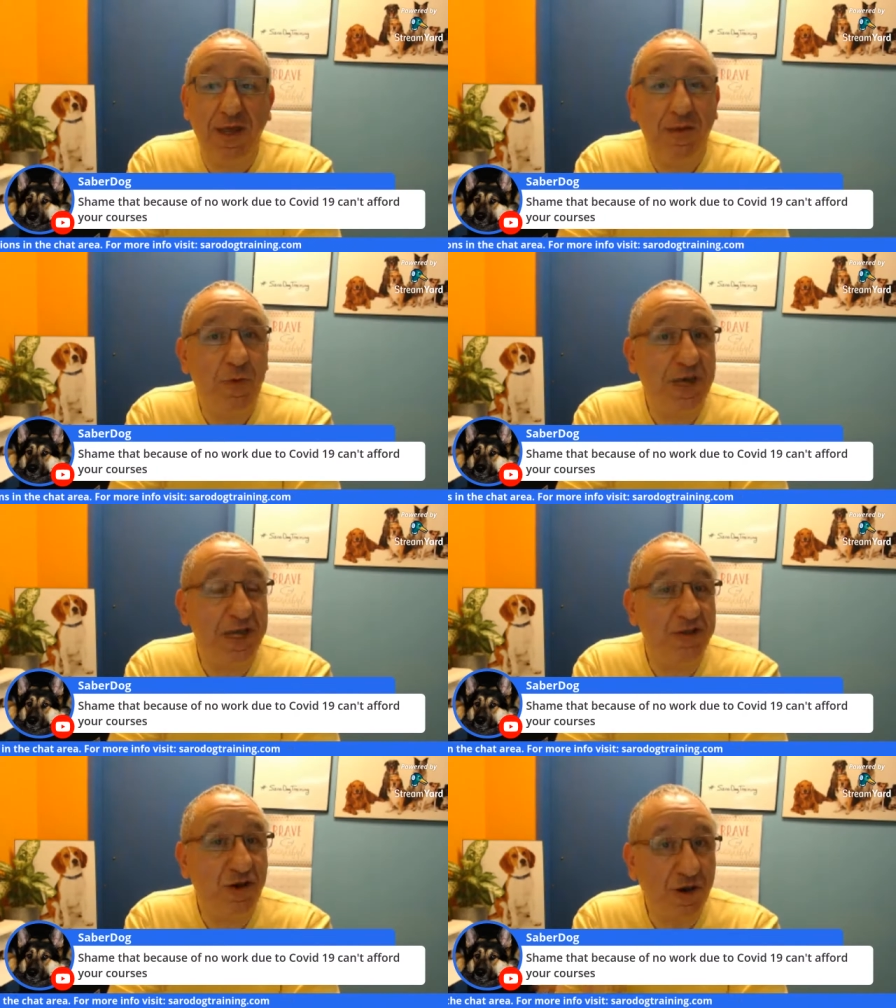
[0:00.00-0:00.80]
We
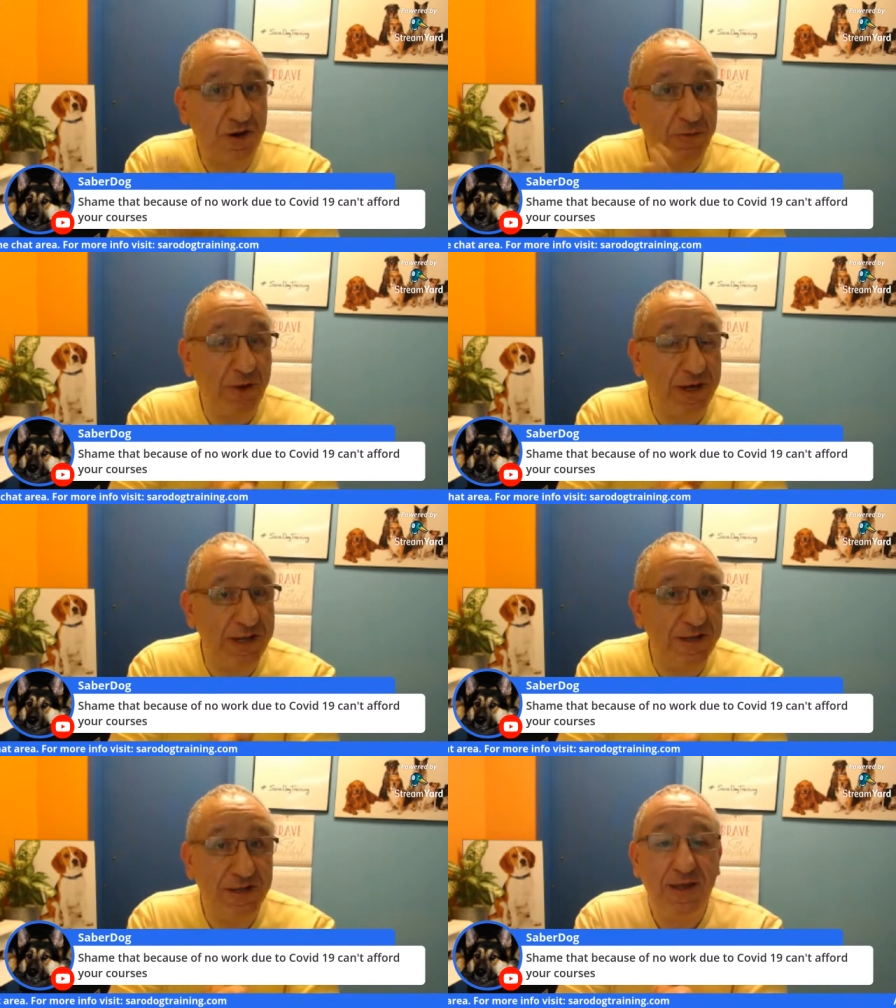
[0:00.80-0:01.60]
can talk about
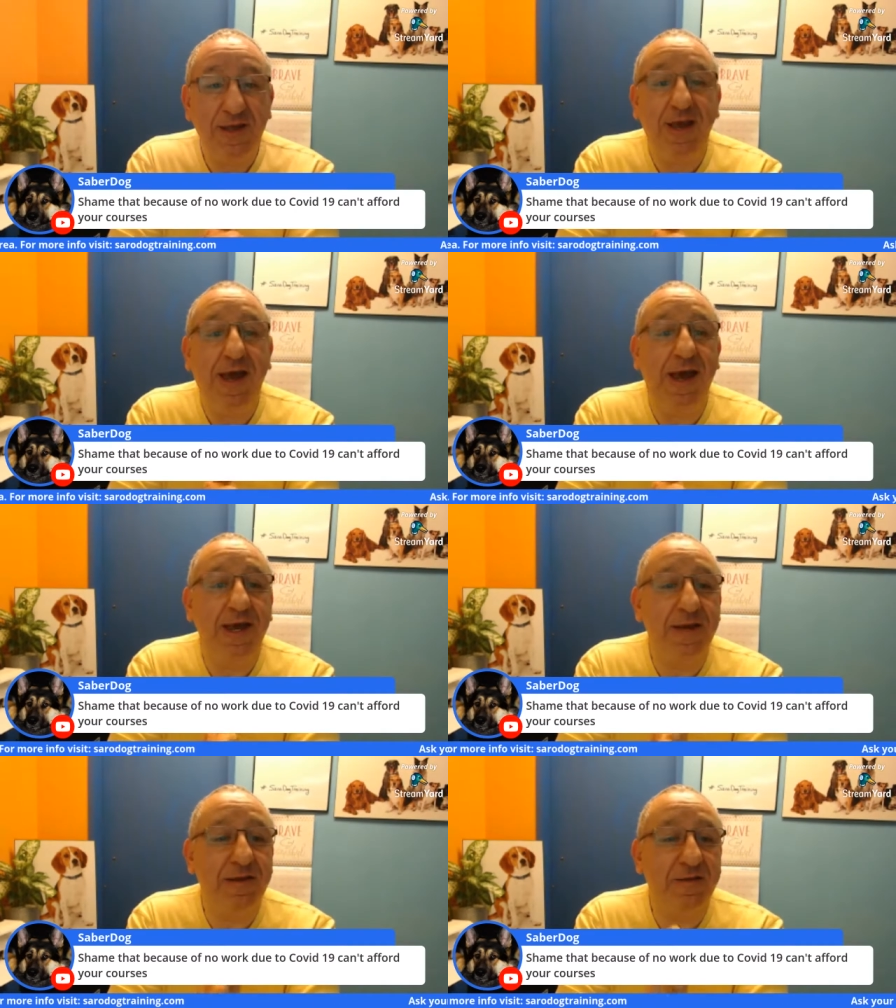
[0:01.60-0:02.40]
it
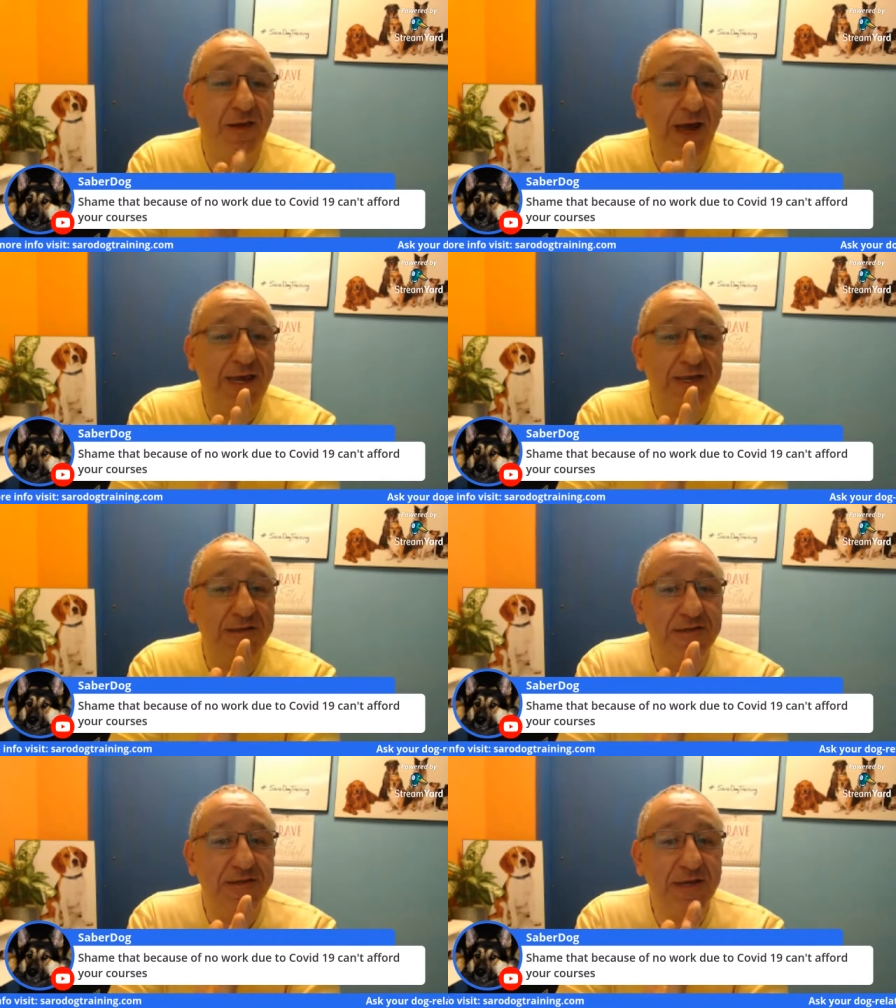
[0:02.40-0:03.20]
and I can
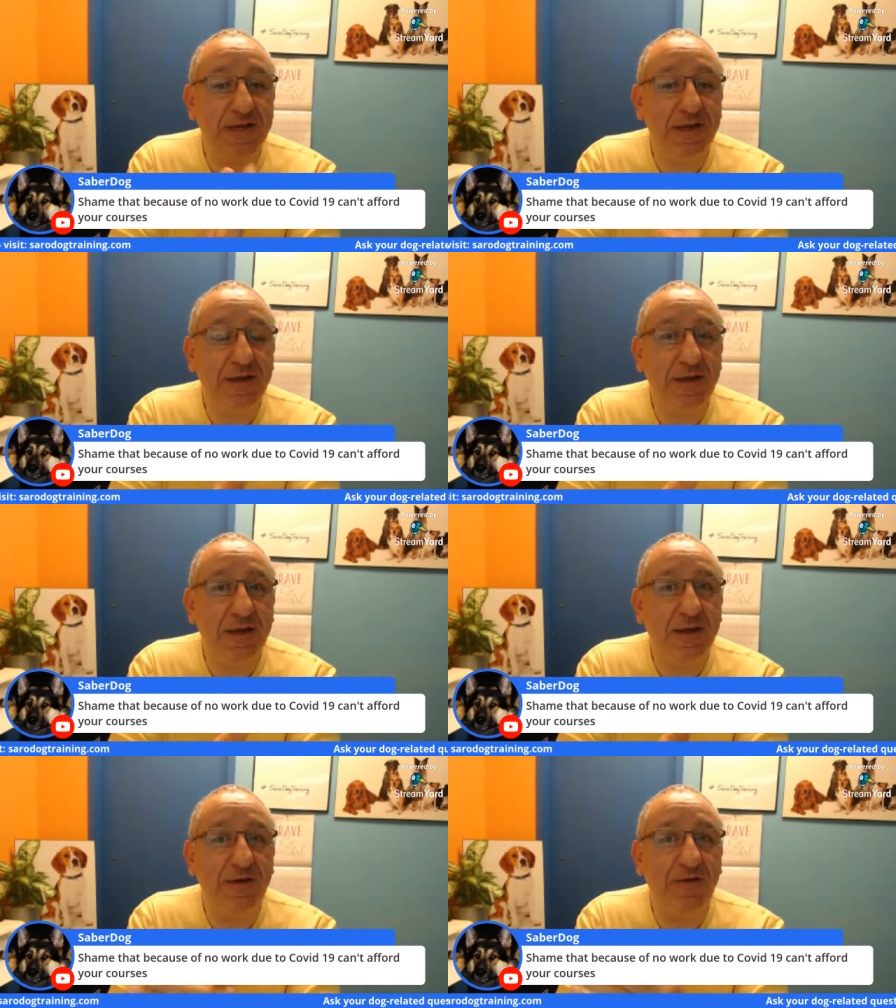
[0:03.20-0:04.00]
see
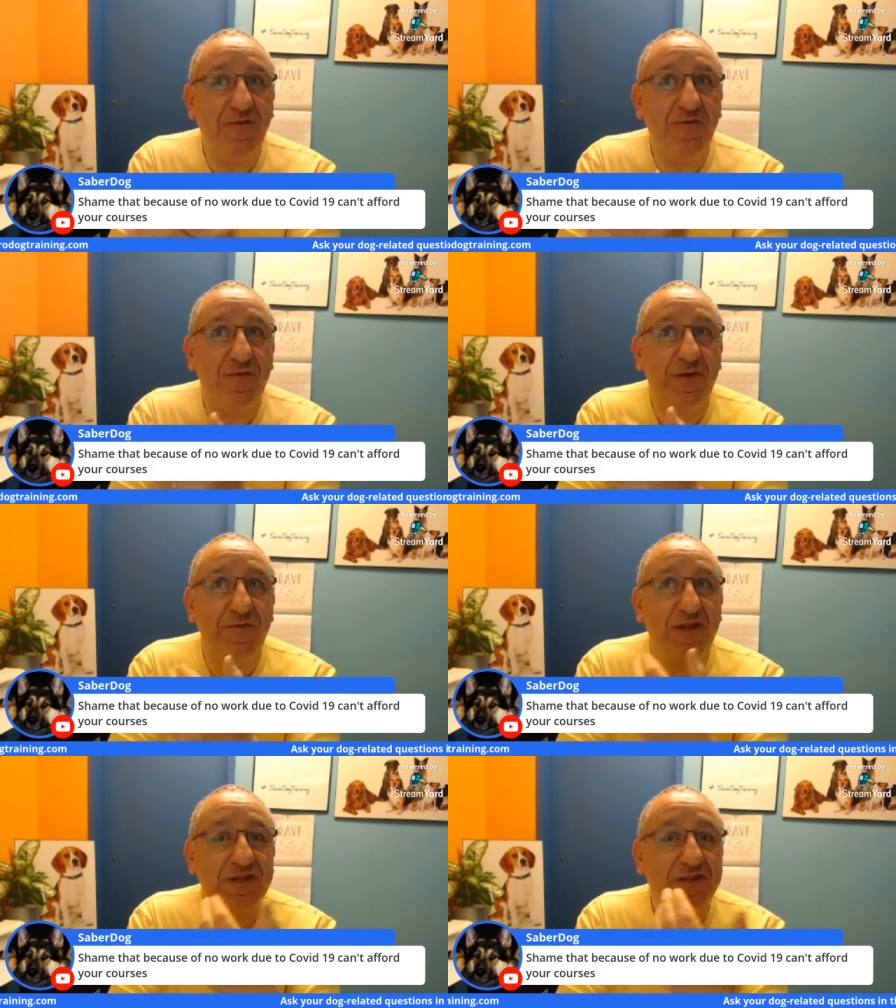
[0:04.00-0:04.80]
if
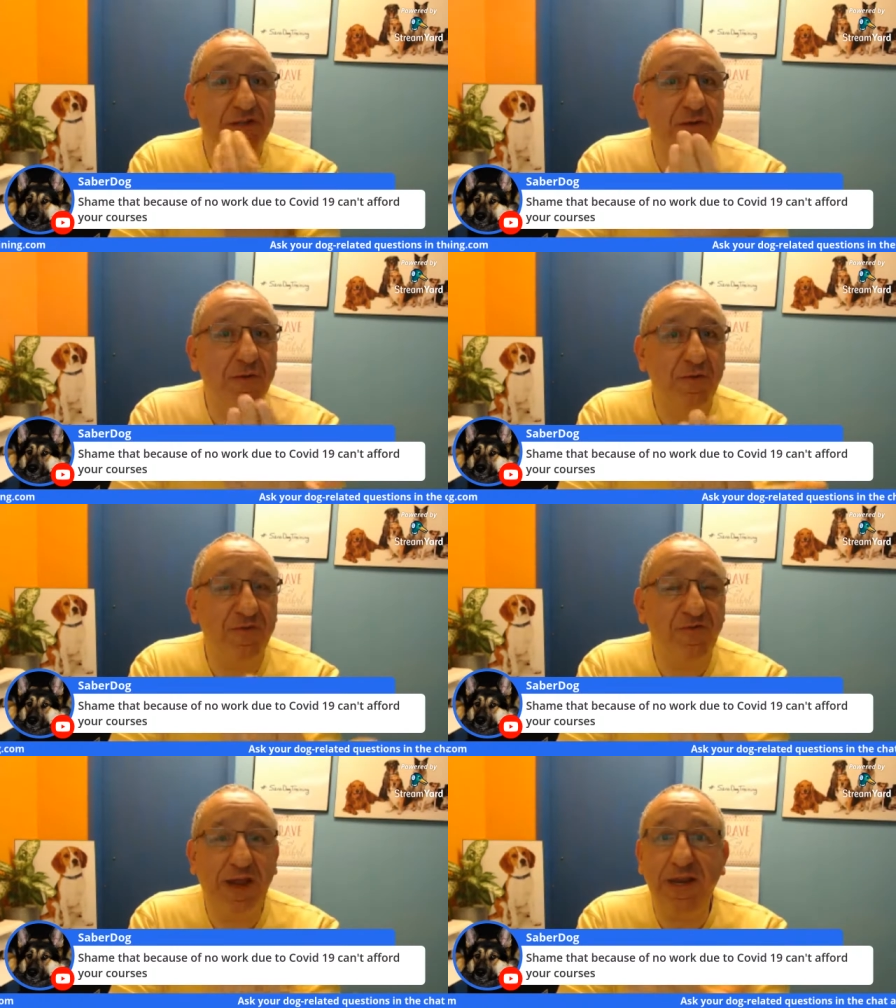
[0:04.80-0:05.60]
if it's
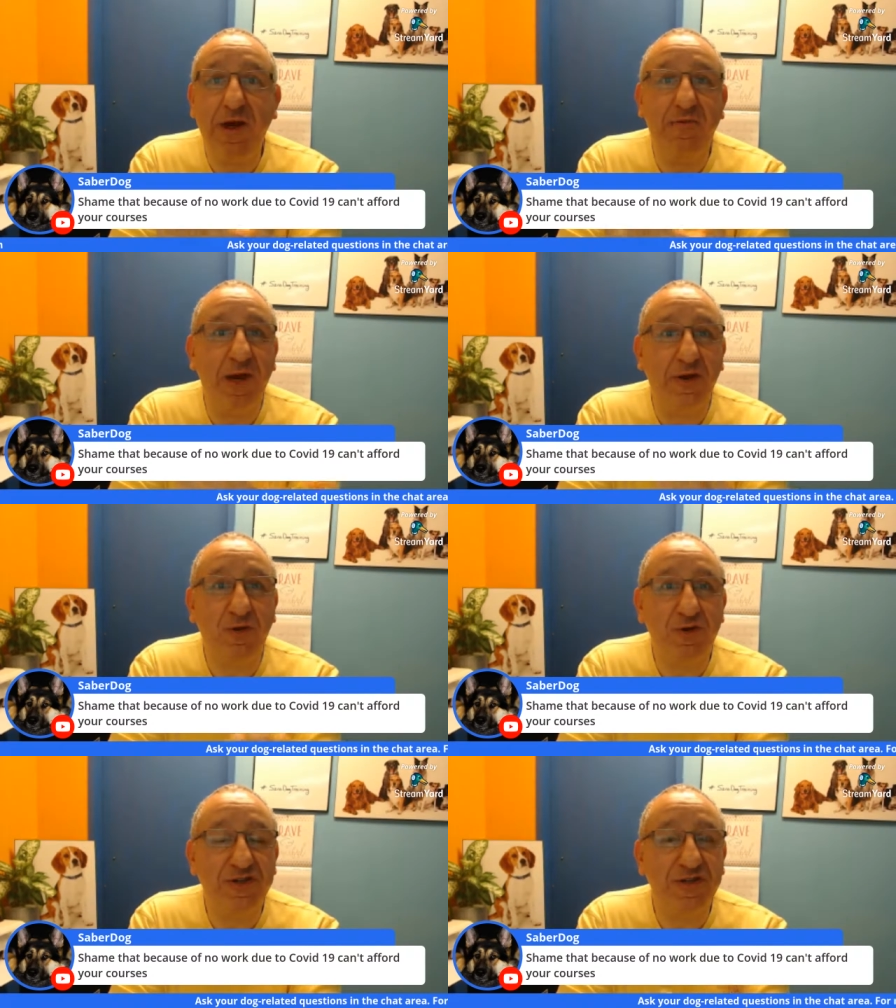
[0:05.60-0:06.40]
if any of my
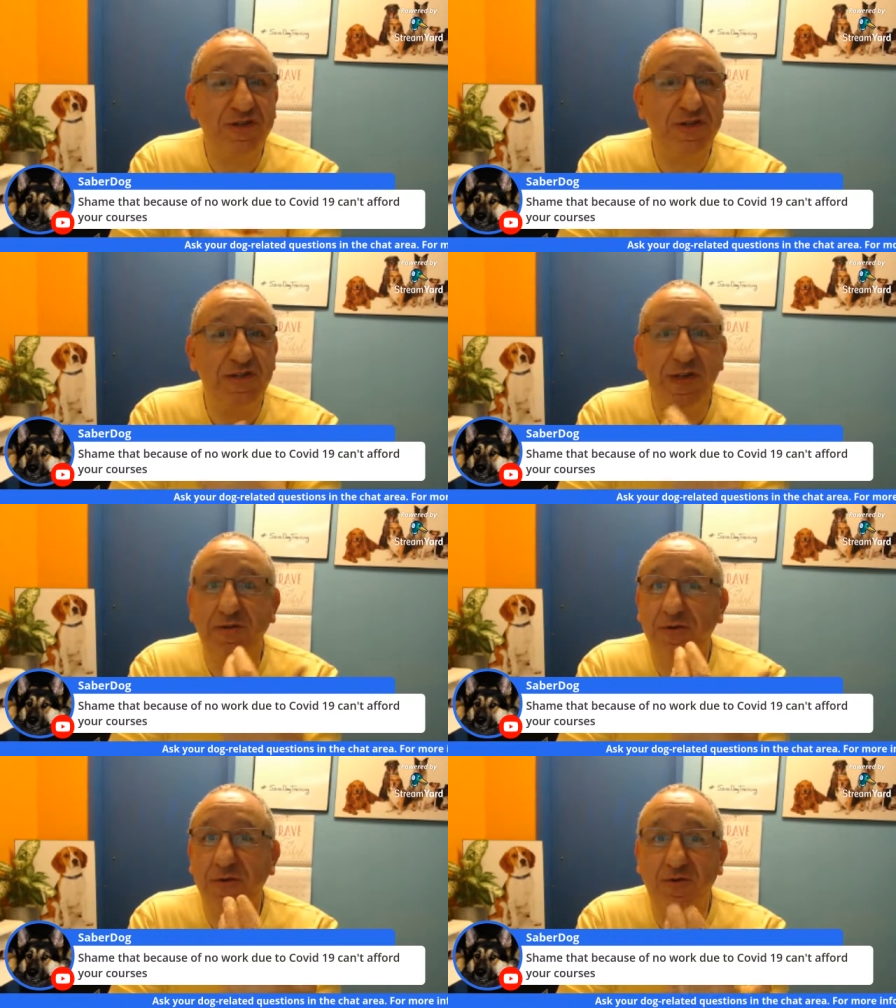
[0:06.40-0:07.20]
courses is uh,
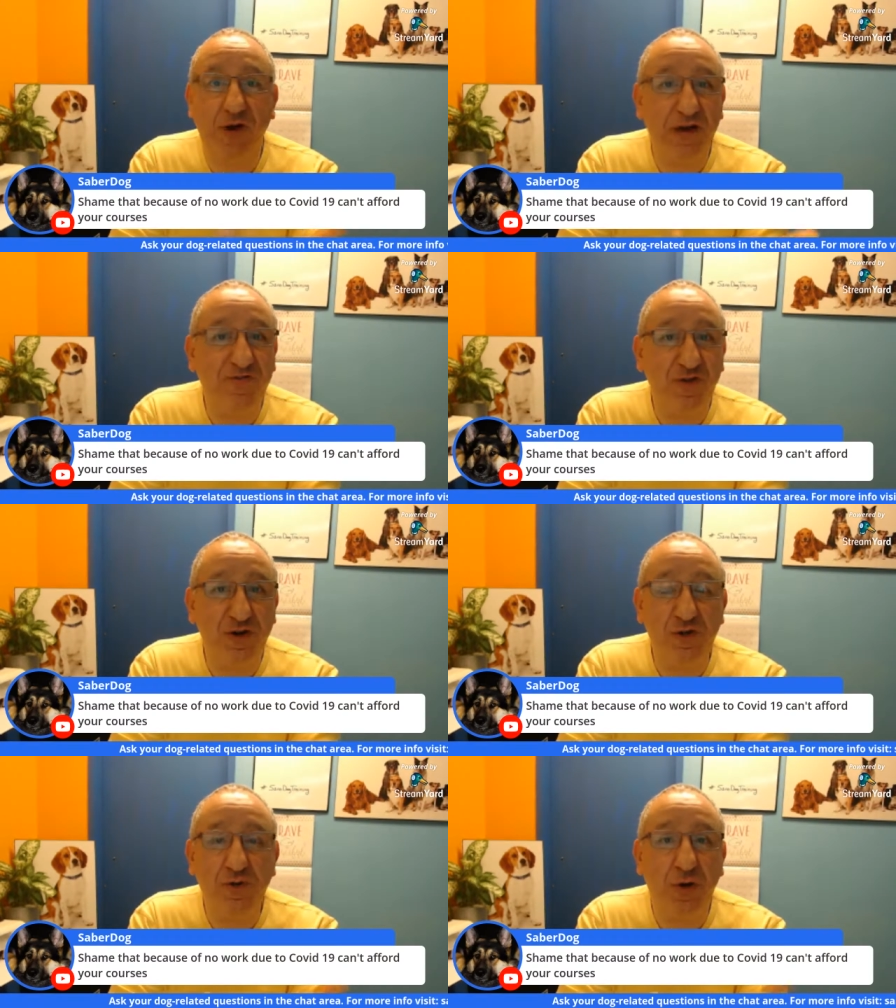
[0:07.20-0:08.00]
right for
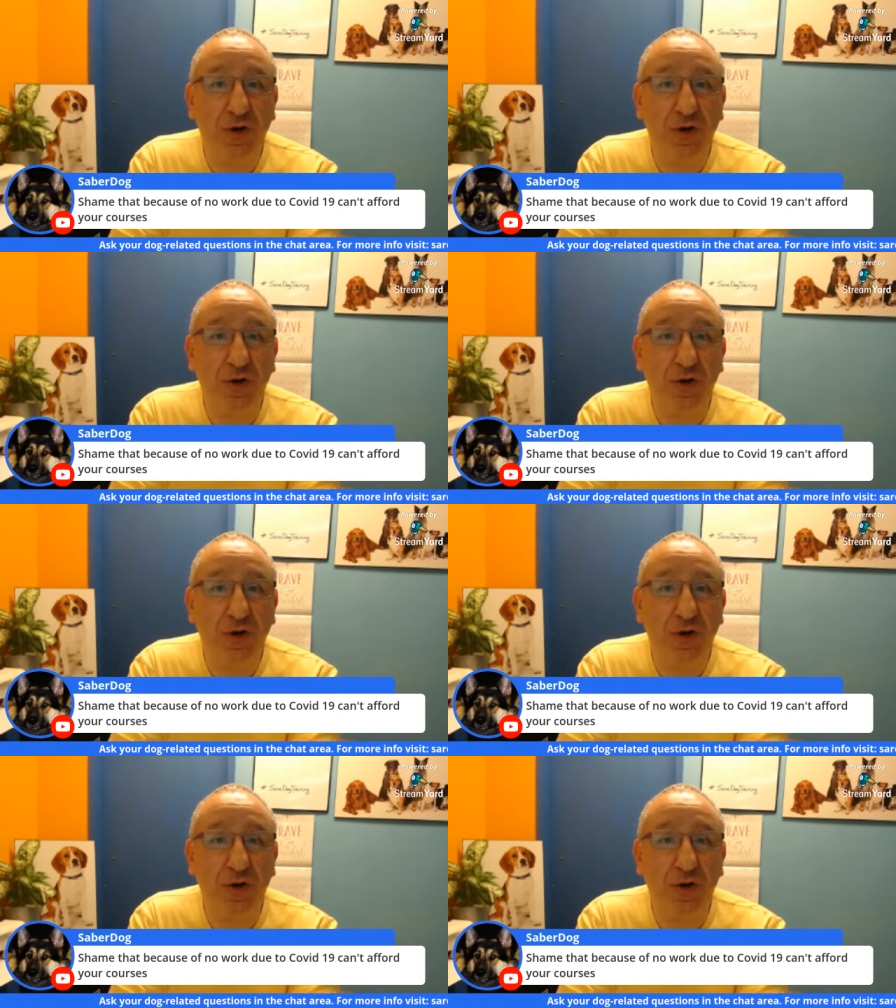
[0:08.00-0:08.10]
you or